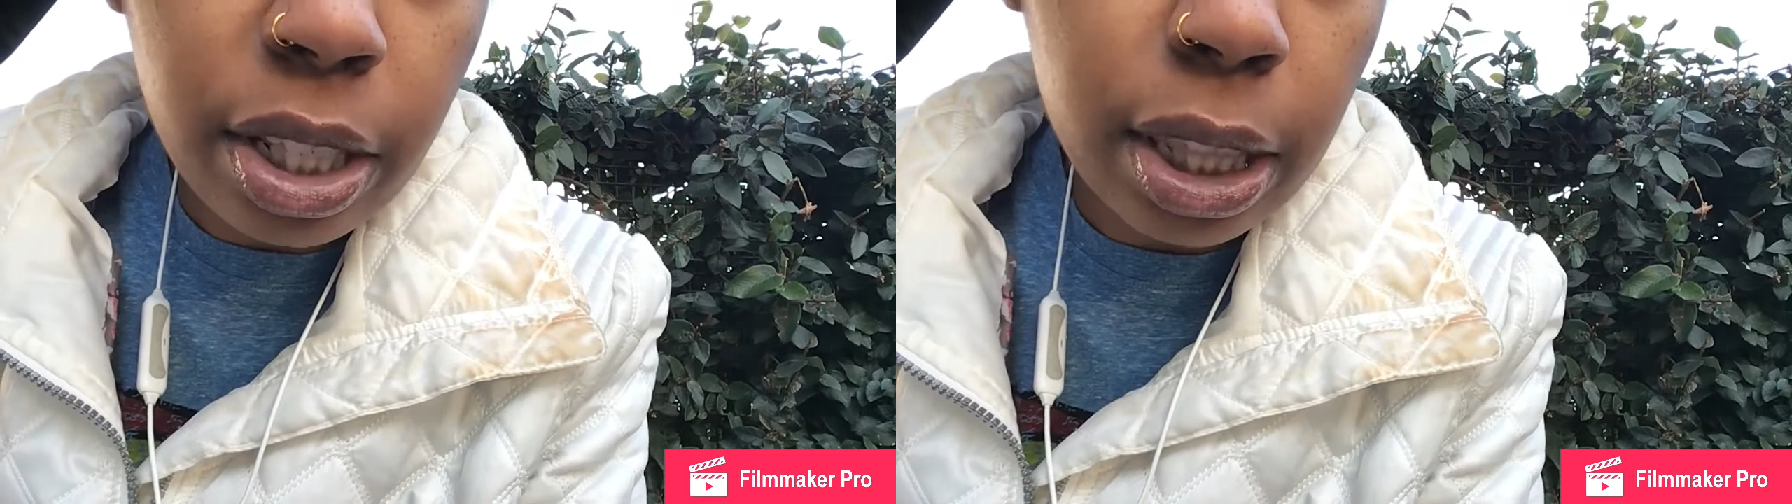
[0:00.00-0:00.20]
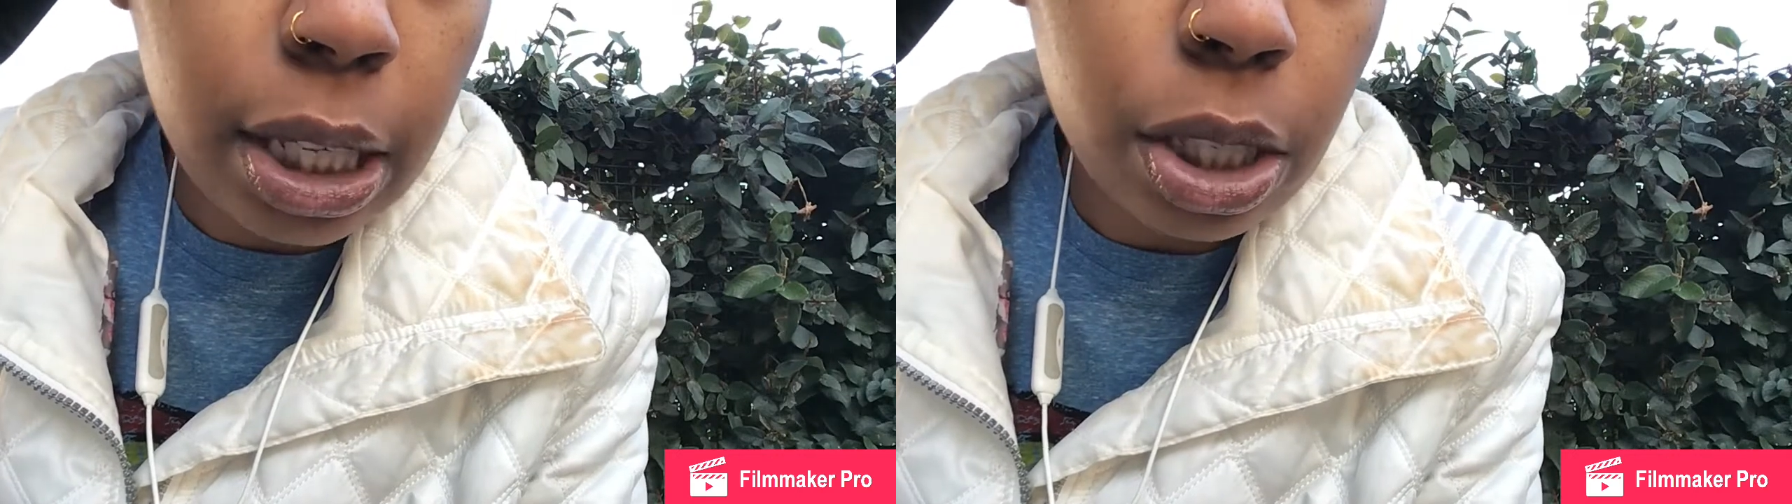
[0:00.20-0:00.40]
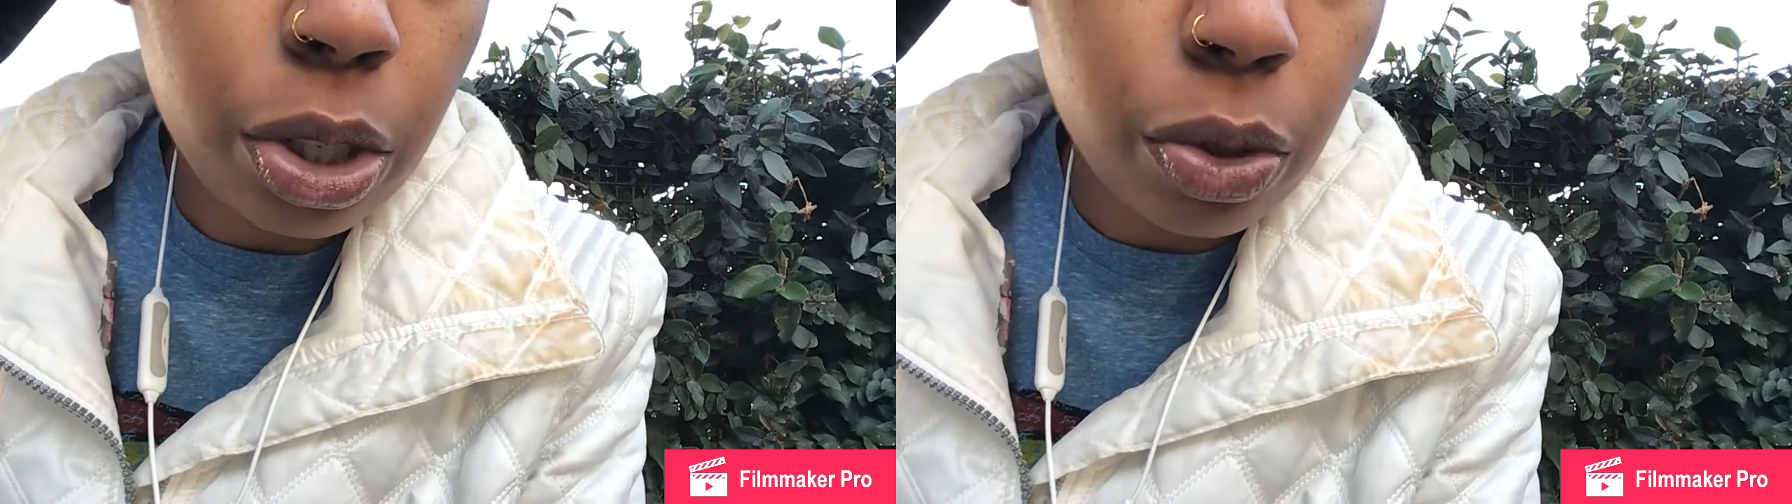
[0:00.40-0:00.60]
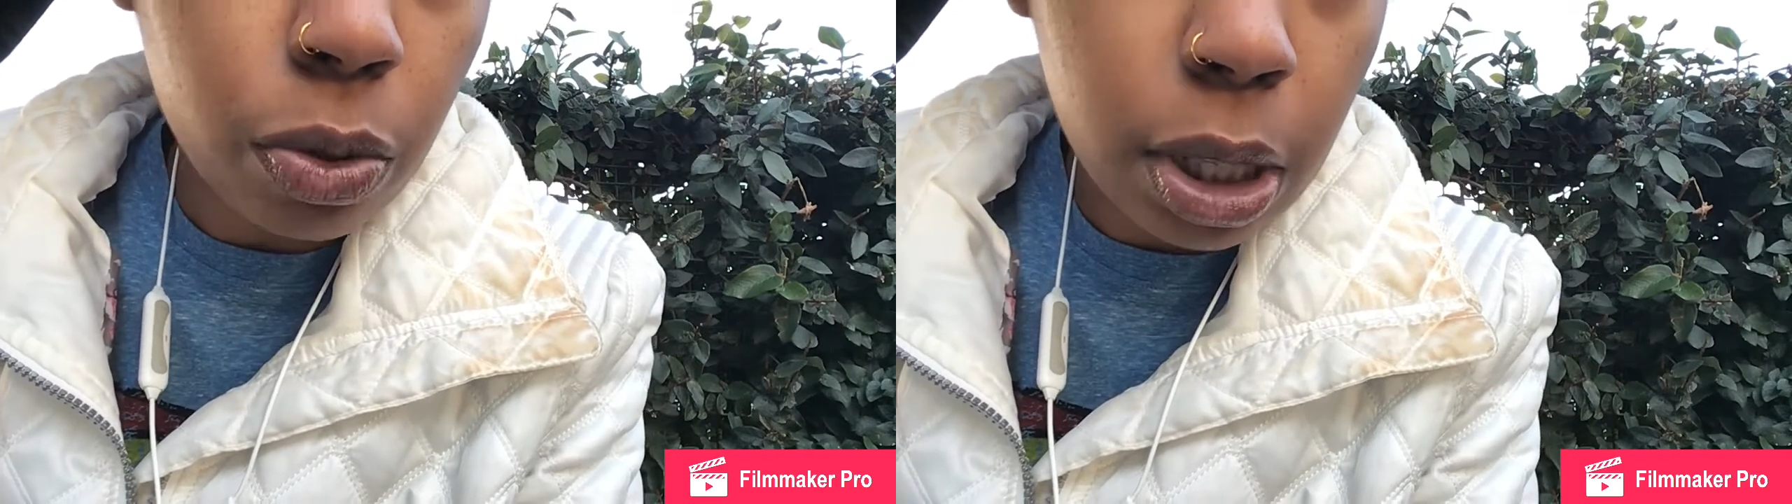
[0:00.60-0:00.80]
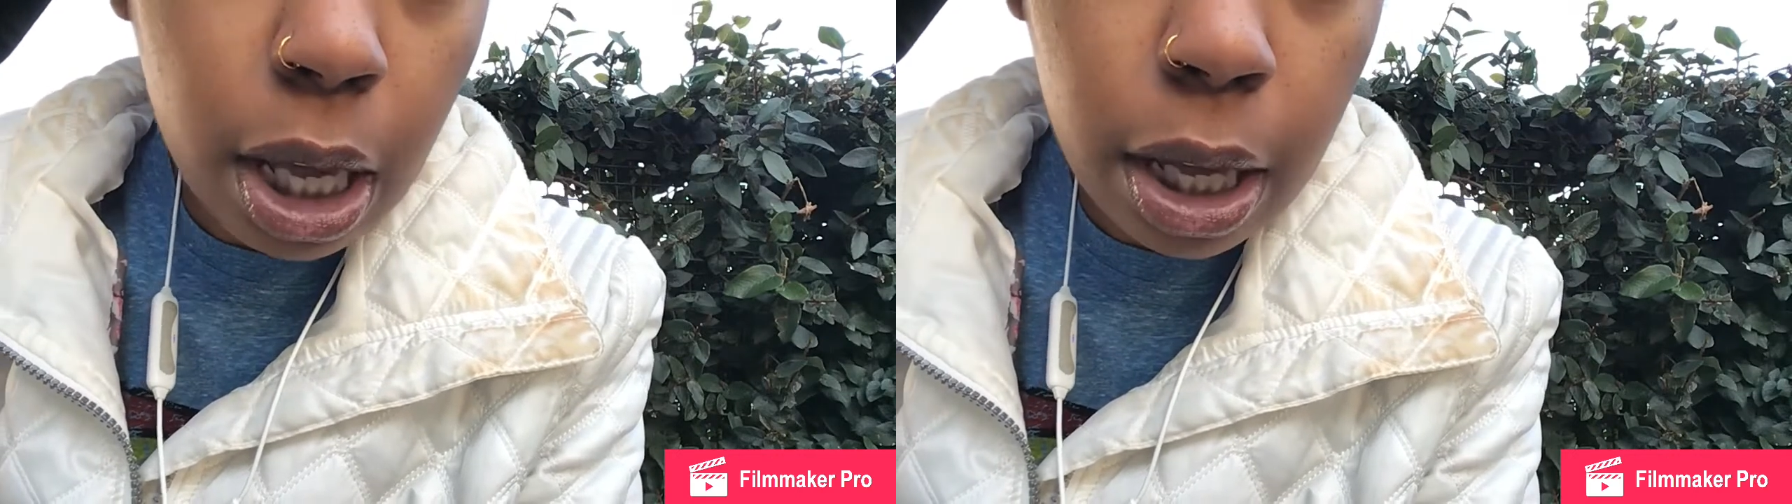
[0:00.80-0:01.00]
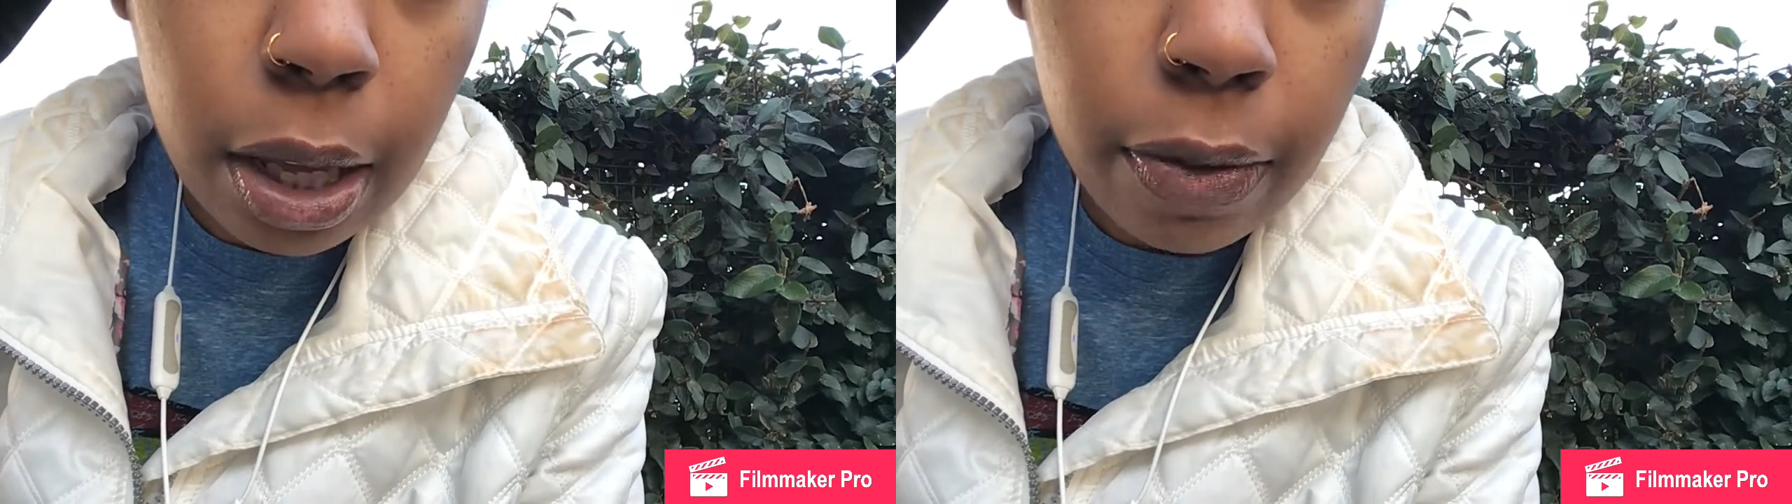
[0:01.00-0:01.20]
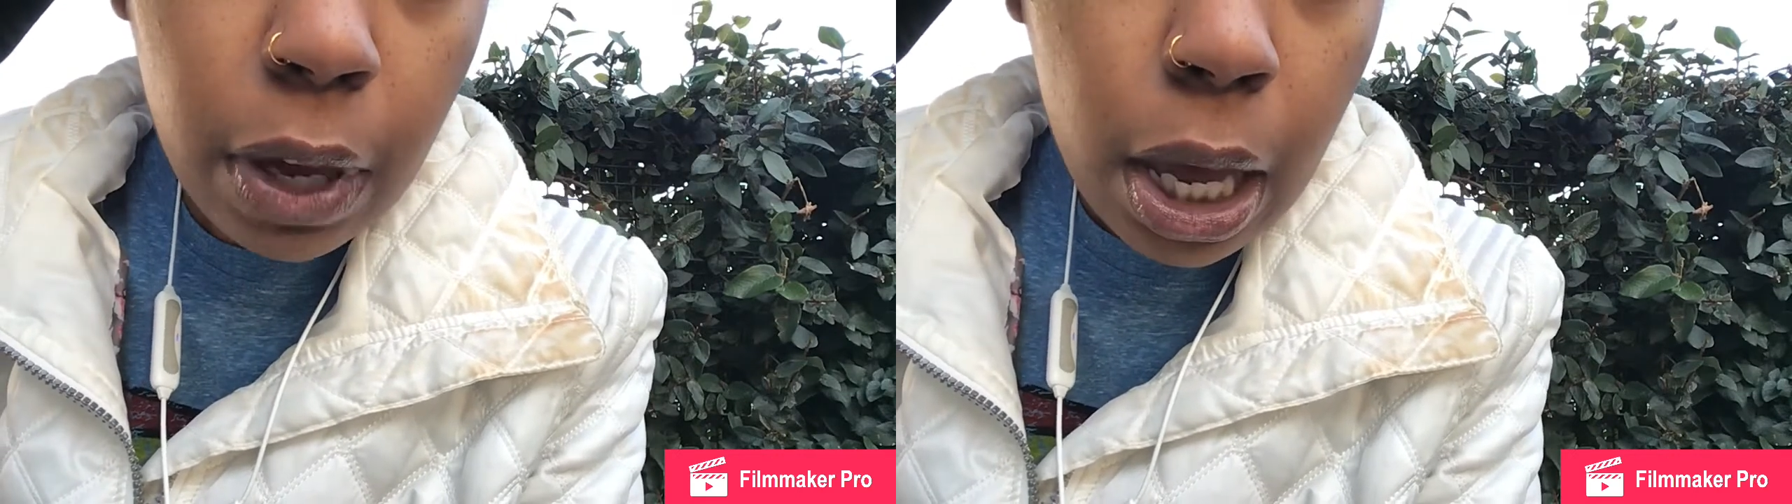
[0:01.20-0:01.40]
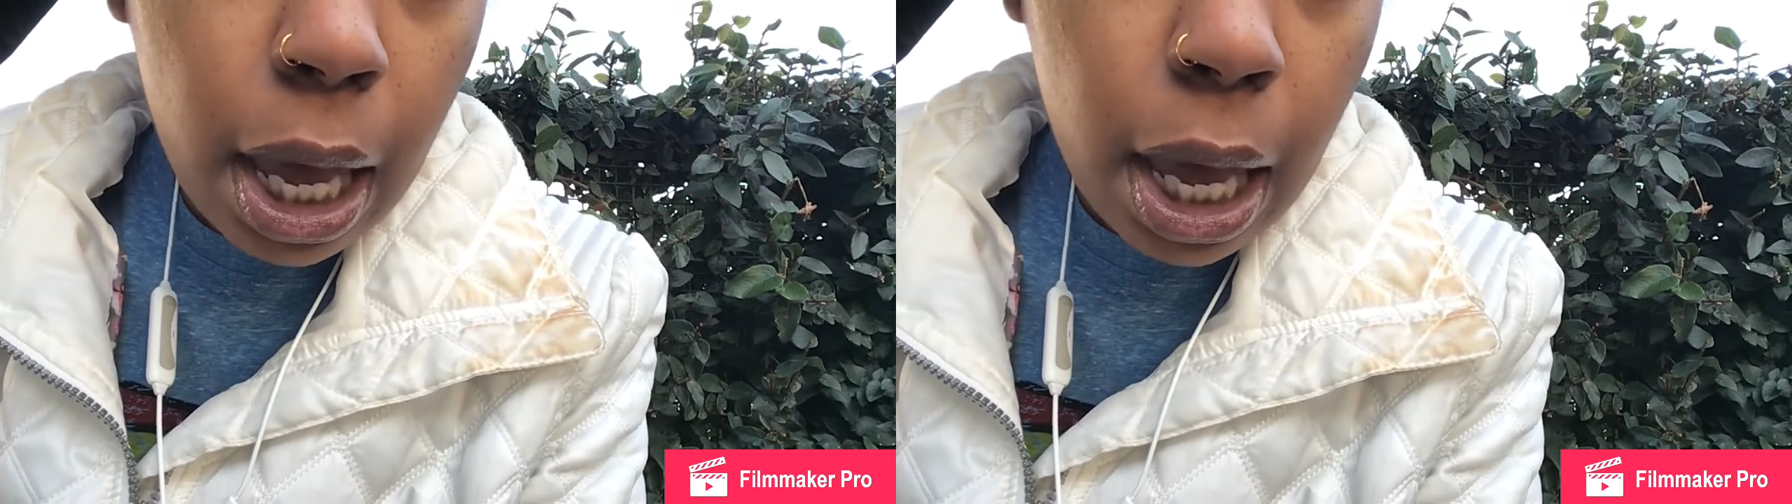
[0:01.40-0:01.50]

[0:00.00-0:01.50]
the things that you love.